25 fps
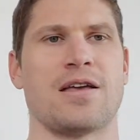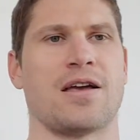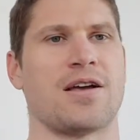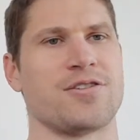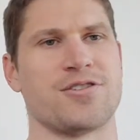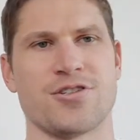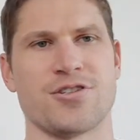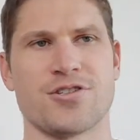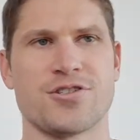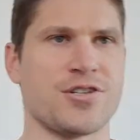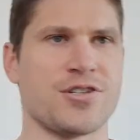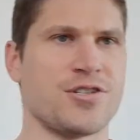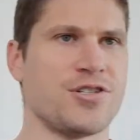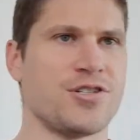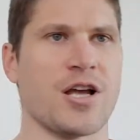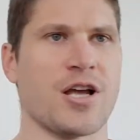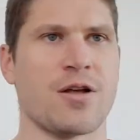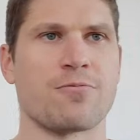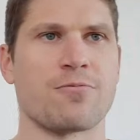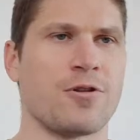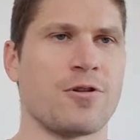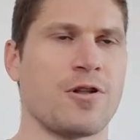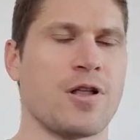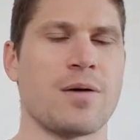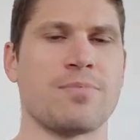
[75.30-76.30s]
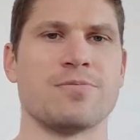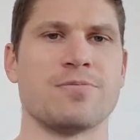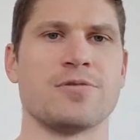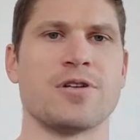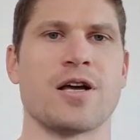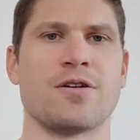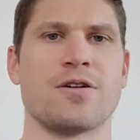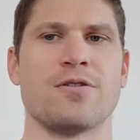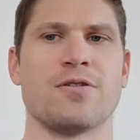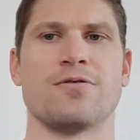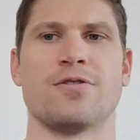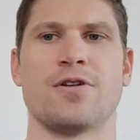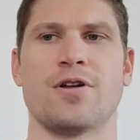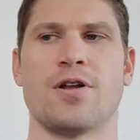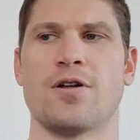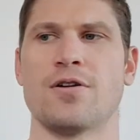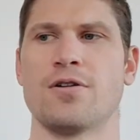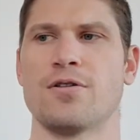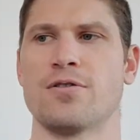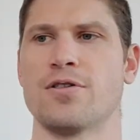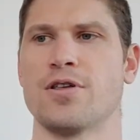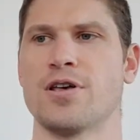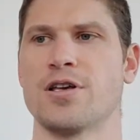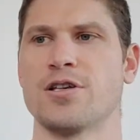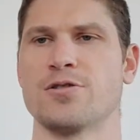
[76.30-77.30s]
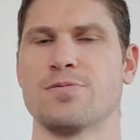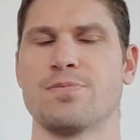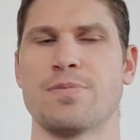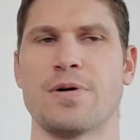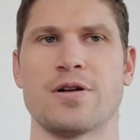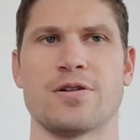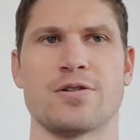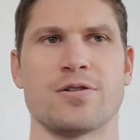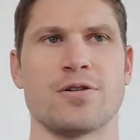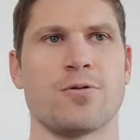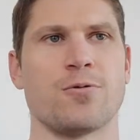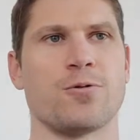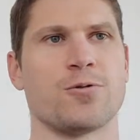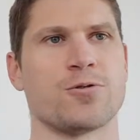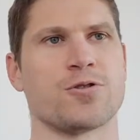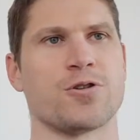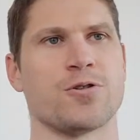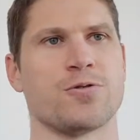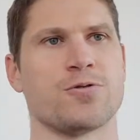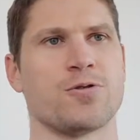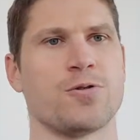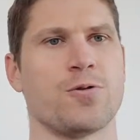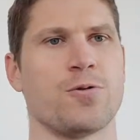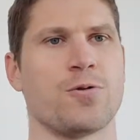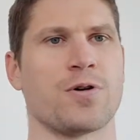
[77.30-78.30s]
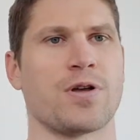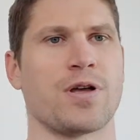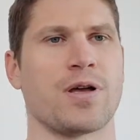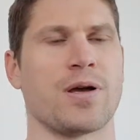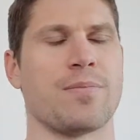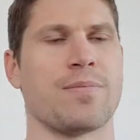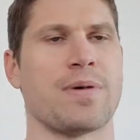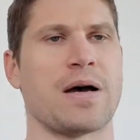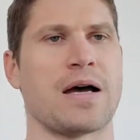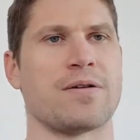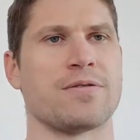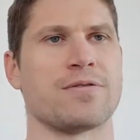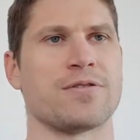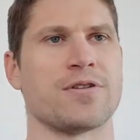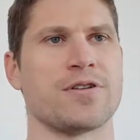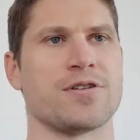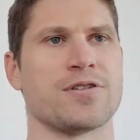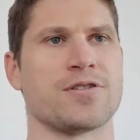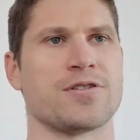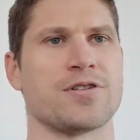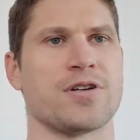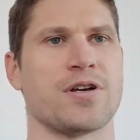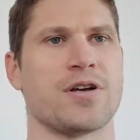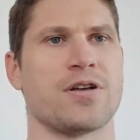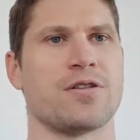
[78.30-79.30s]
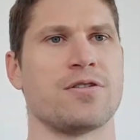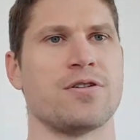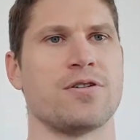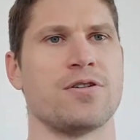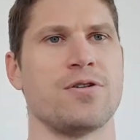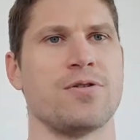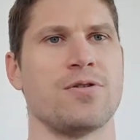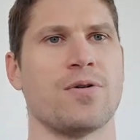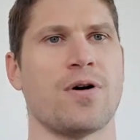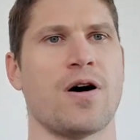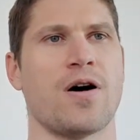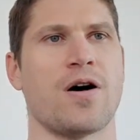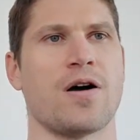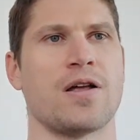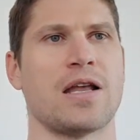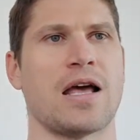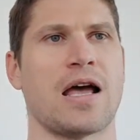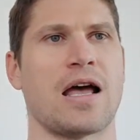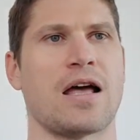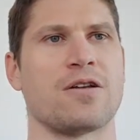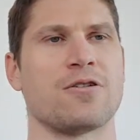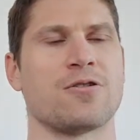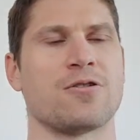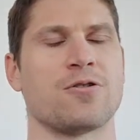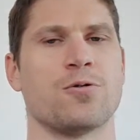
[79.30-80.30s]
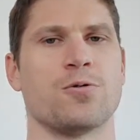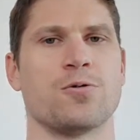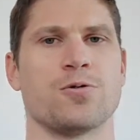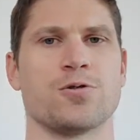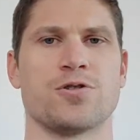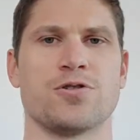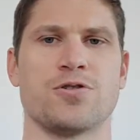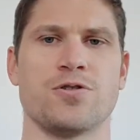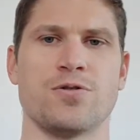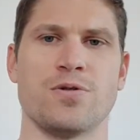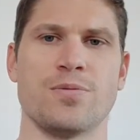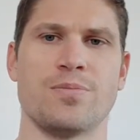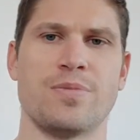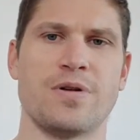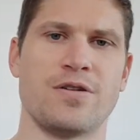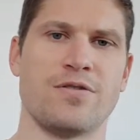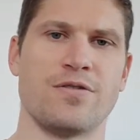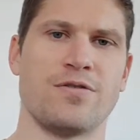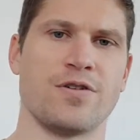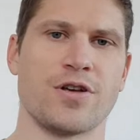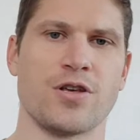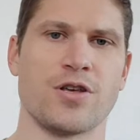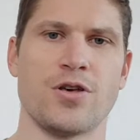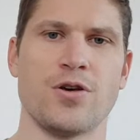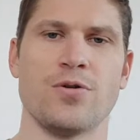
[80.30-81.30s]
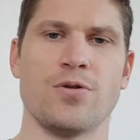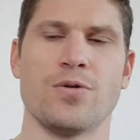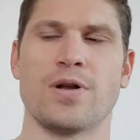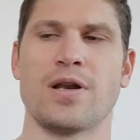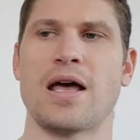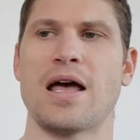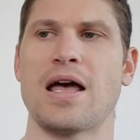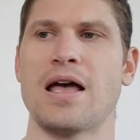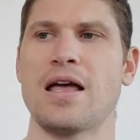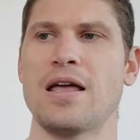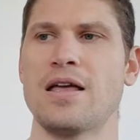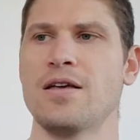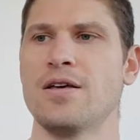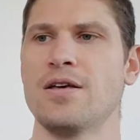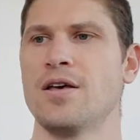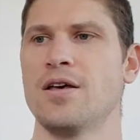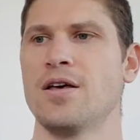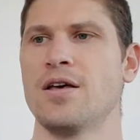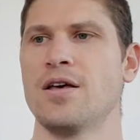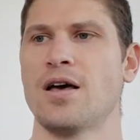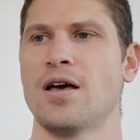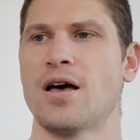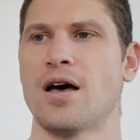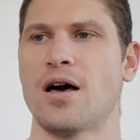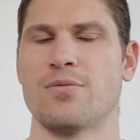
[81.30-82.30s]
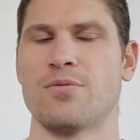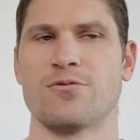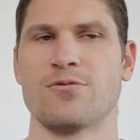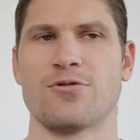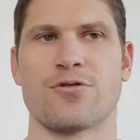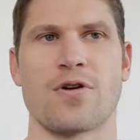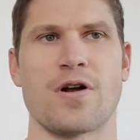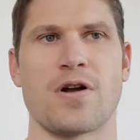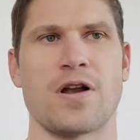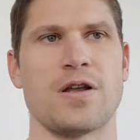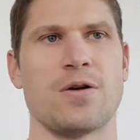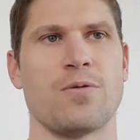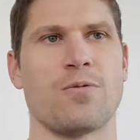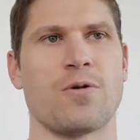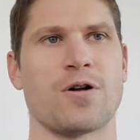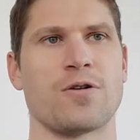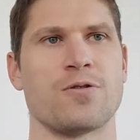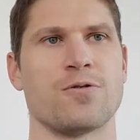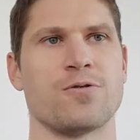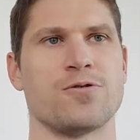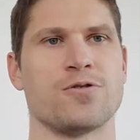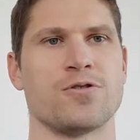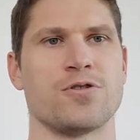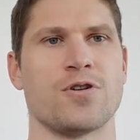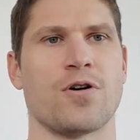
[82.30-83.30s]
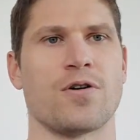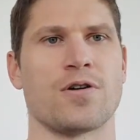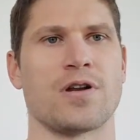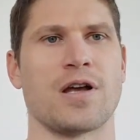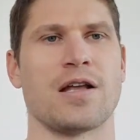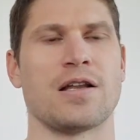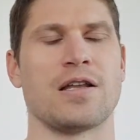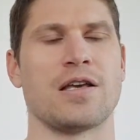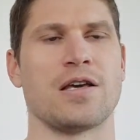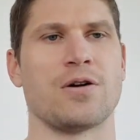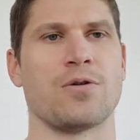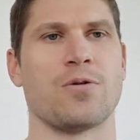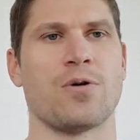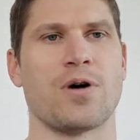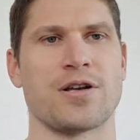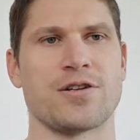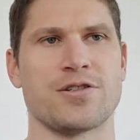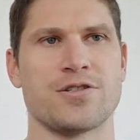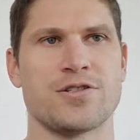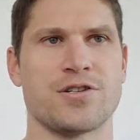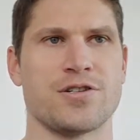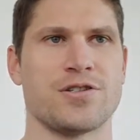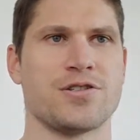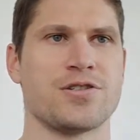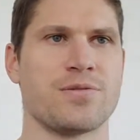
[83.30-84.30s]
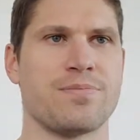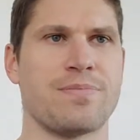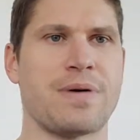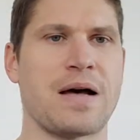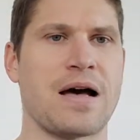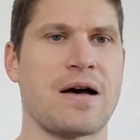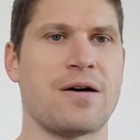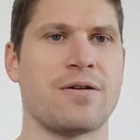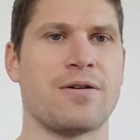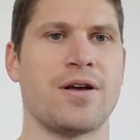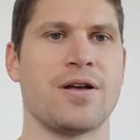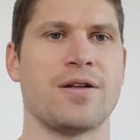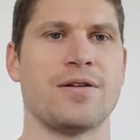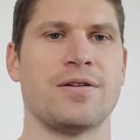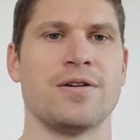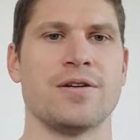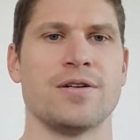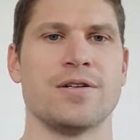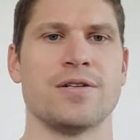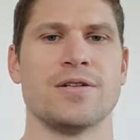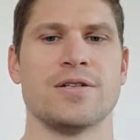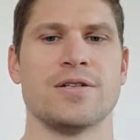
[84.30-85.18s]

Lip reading: just a general update of a lot of things, but also talking about this, the new Iron Hand course, do a bit of a Q&A for anyone who's got any questions about it.